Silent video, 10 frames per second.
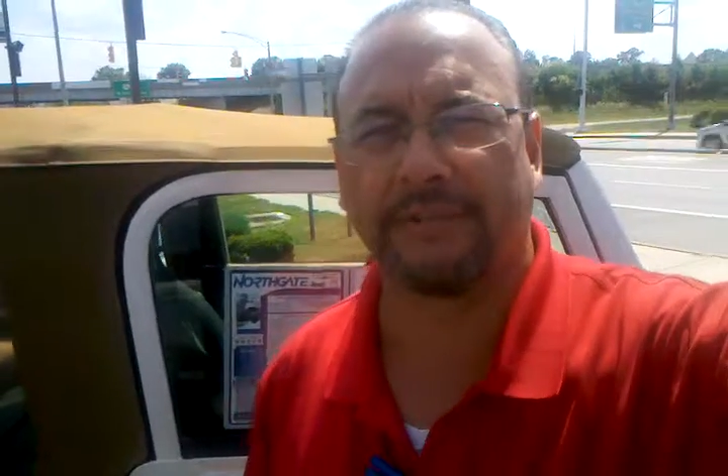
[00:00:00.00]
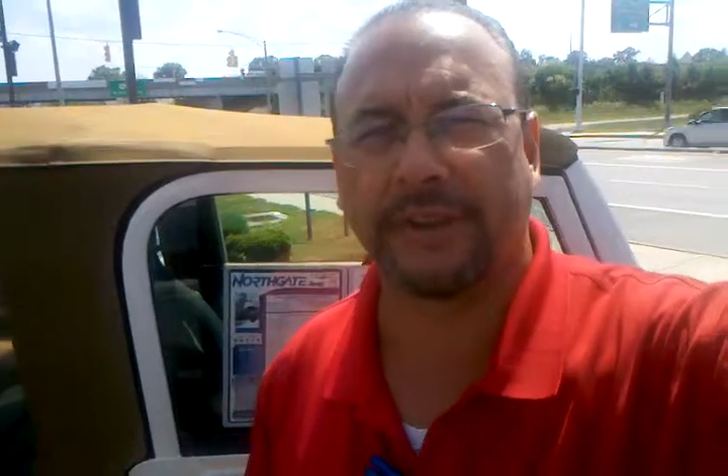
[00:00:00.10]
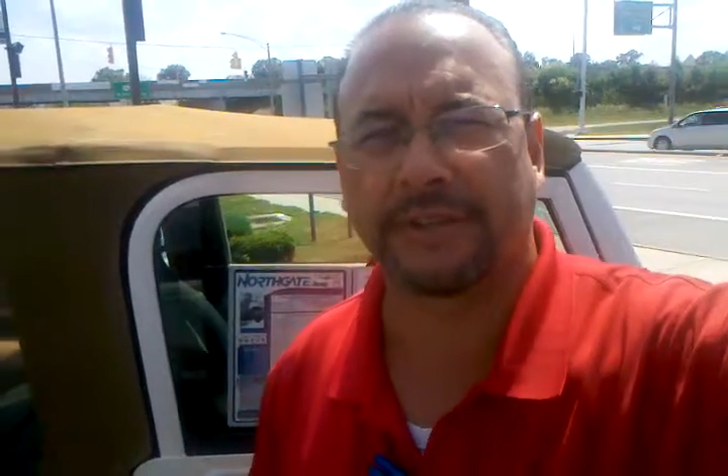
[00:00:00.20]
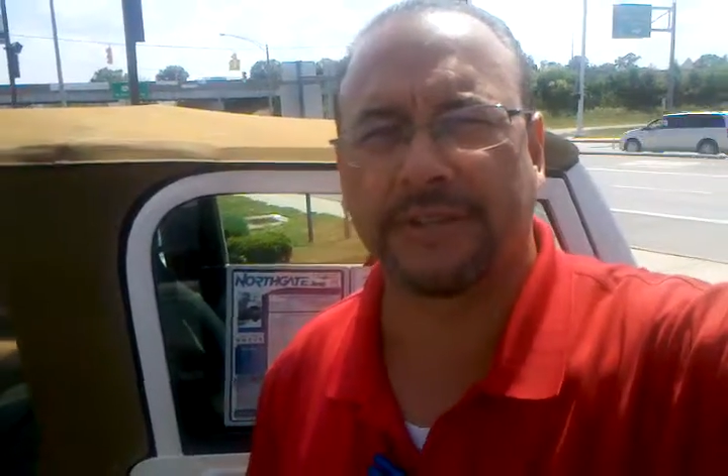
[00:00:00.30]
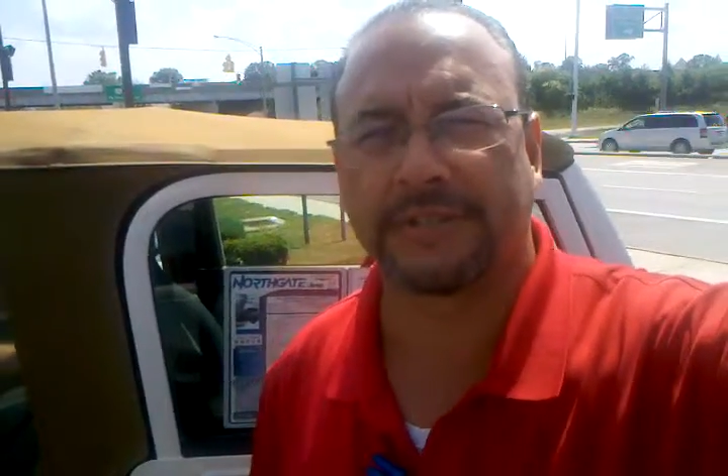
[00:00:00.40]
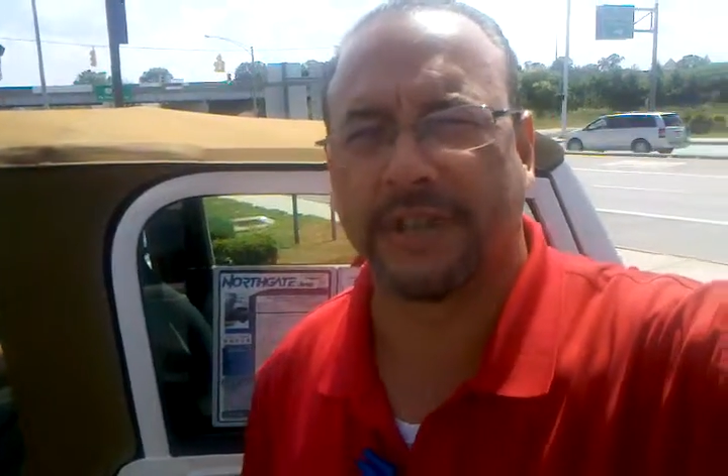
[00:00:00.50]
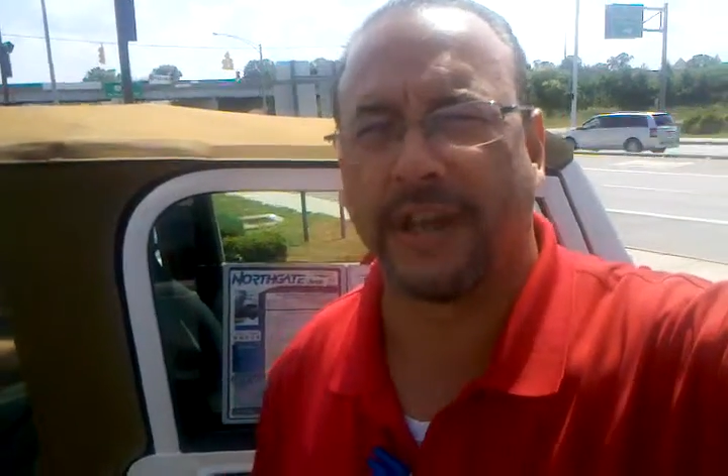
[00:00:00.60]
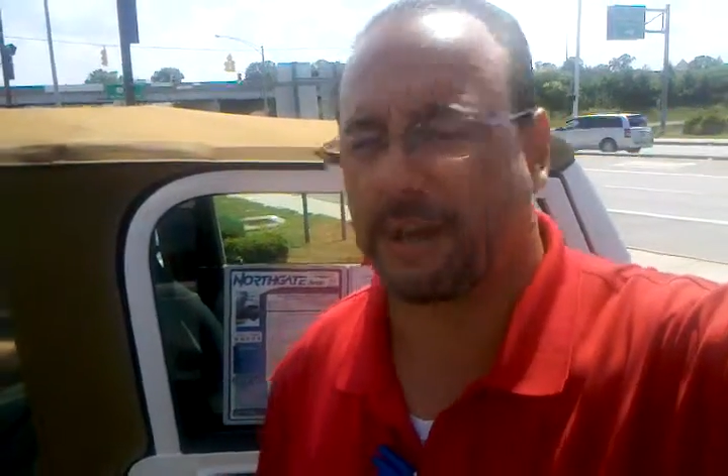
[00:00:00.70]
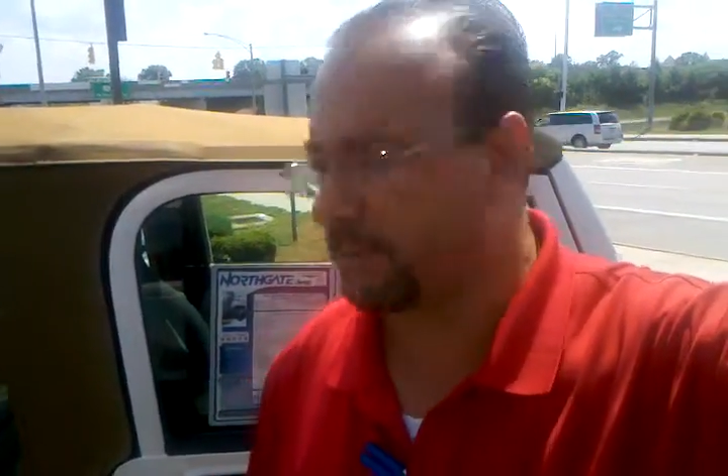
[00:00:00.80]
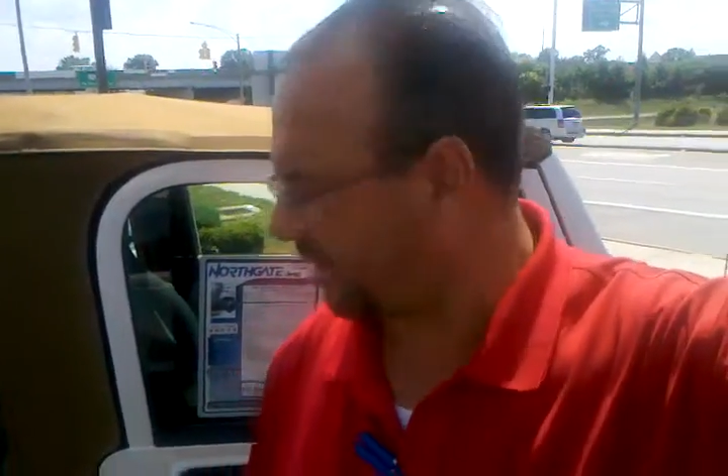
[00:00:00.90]
now in greater
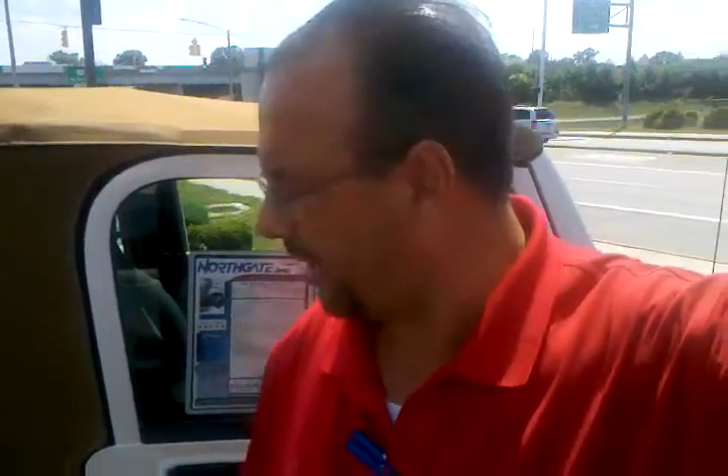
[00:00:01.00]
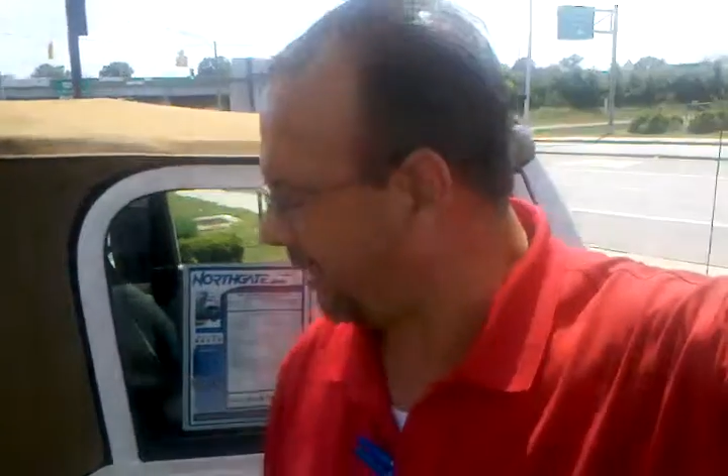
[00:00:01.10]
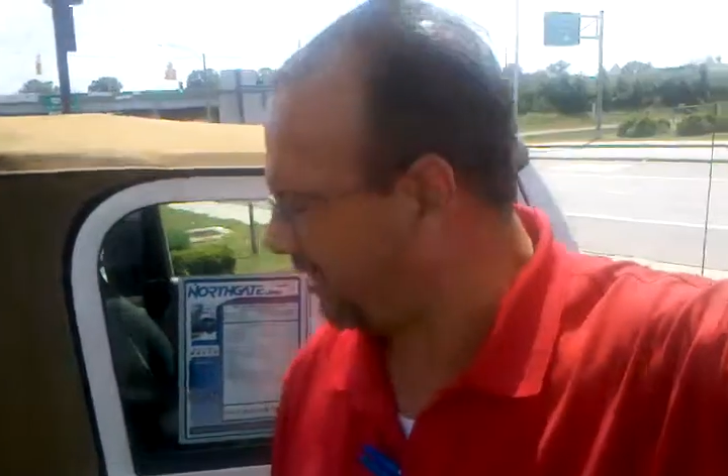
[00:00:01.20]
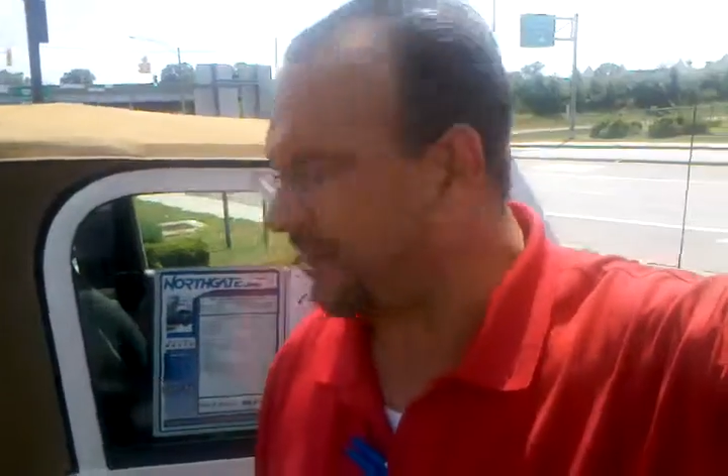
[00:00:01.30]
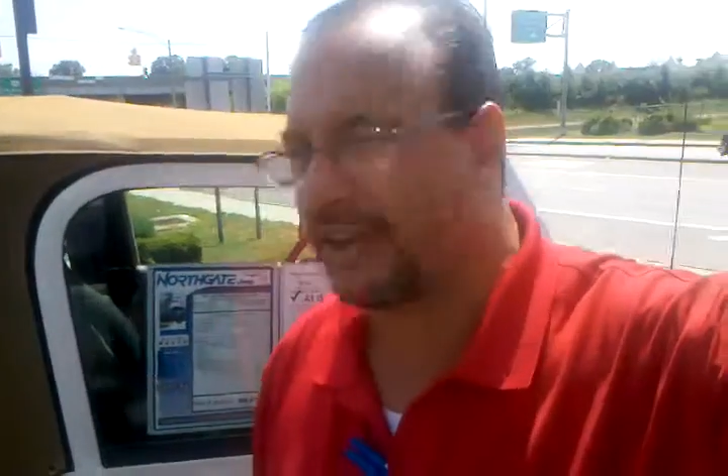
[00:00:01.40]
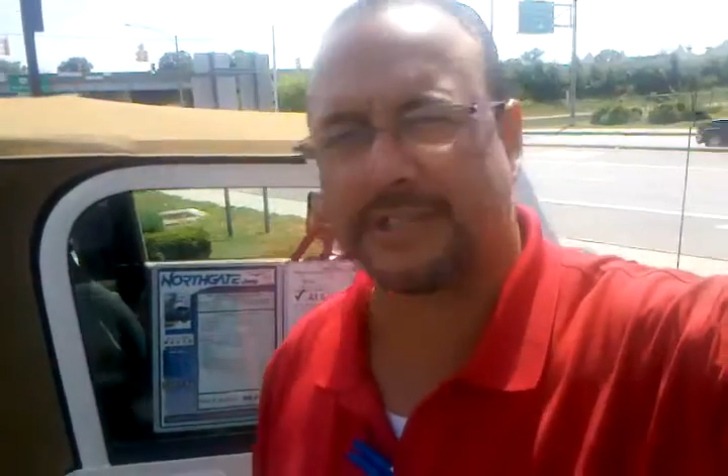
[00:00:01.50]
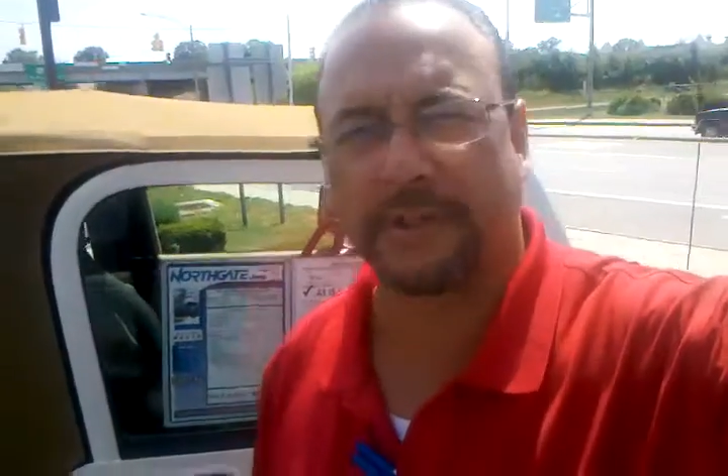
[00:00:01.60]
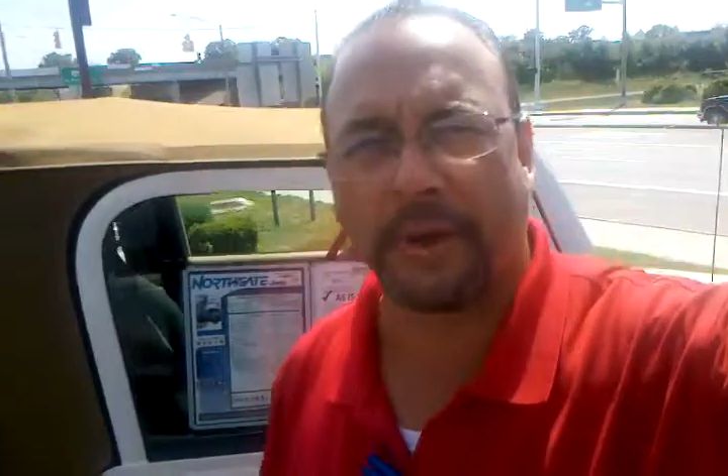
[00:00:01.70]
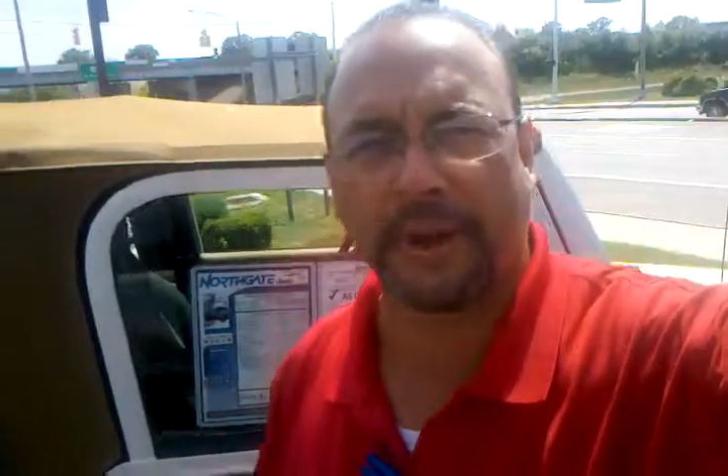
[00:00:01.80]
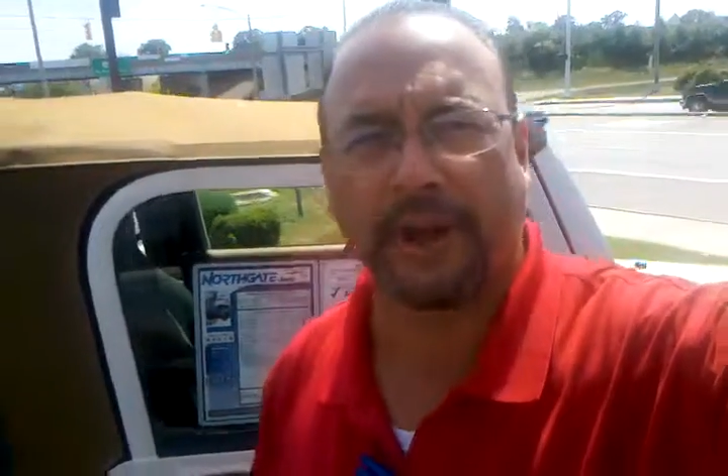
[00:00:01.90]
Cincinnati with a heat
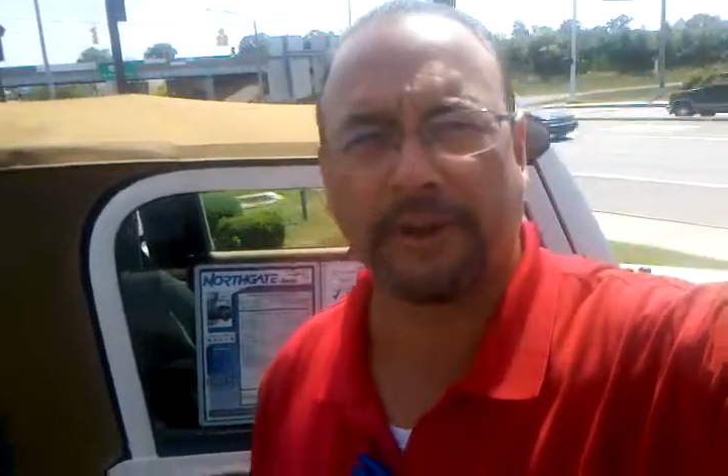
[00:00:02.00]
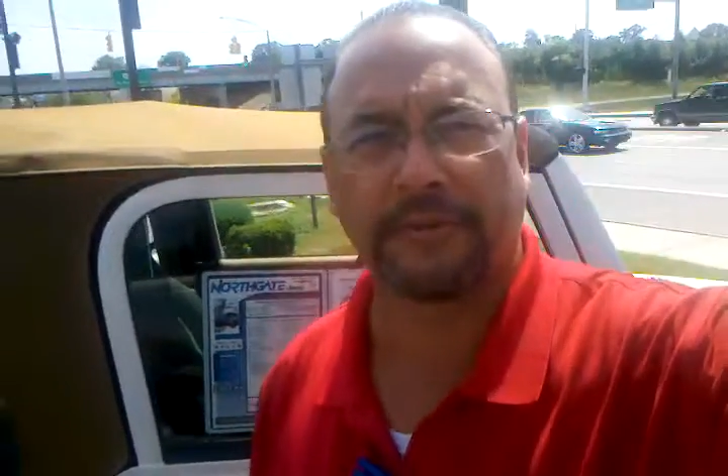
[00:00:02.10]
index at about